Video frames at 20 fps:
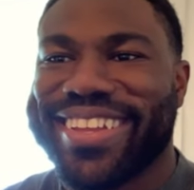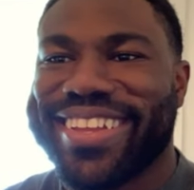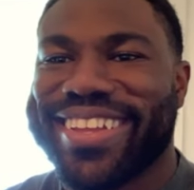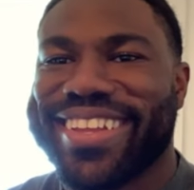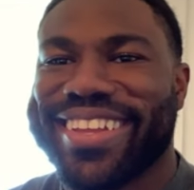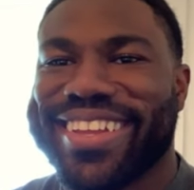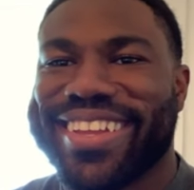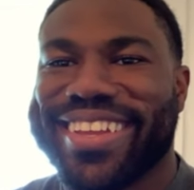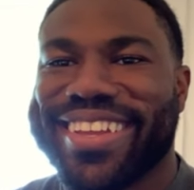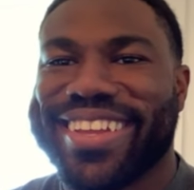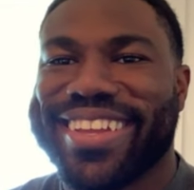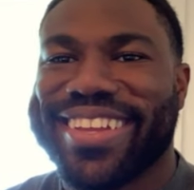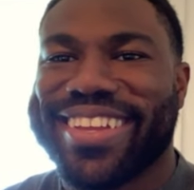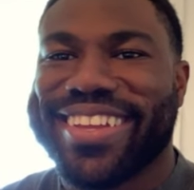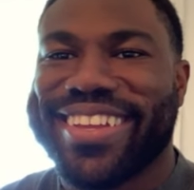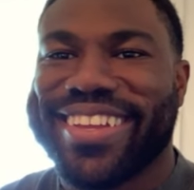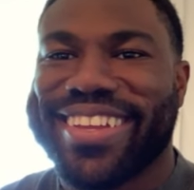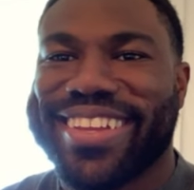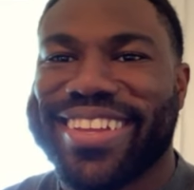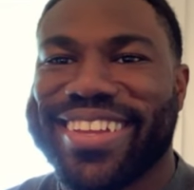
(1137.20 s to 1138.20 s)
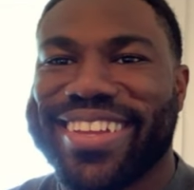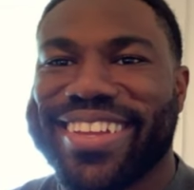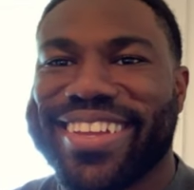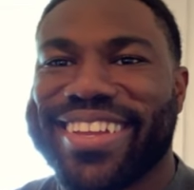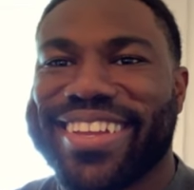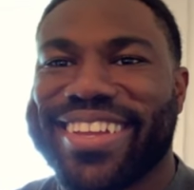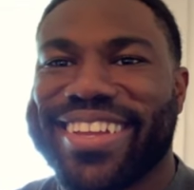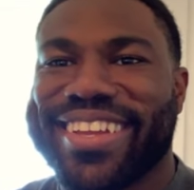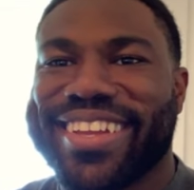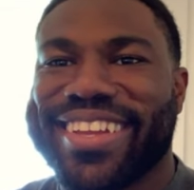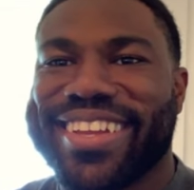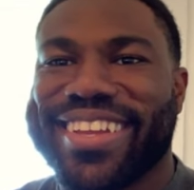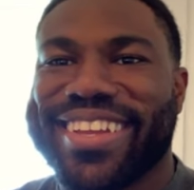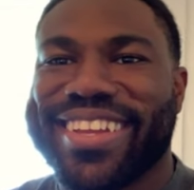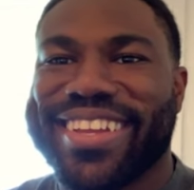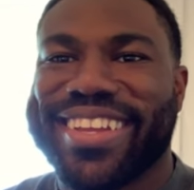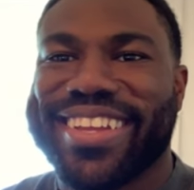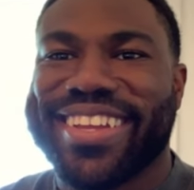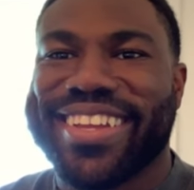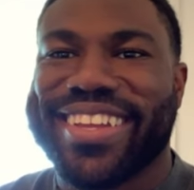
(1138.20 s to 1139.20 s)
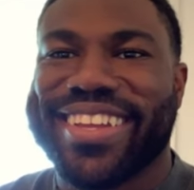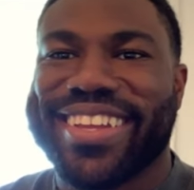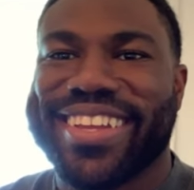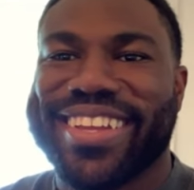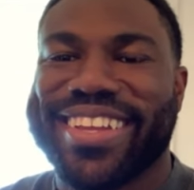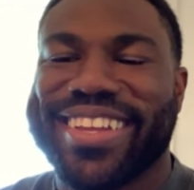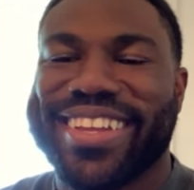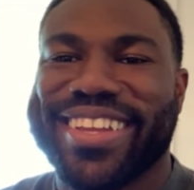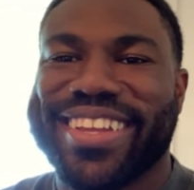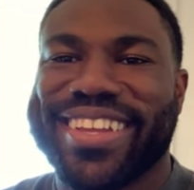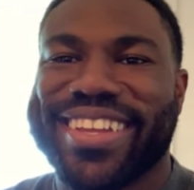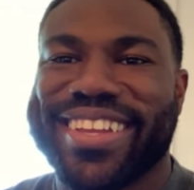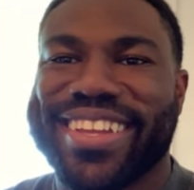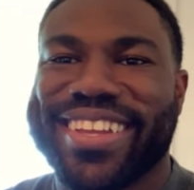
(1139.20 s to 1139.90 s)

[no speech]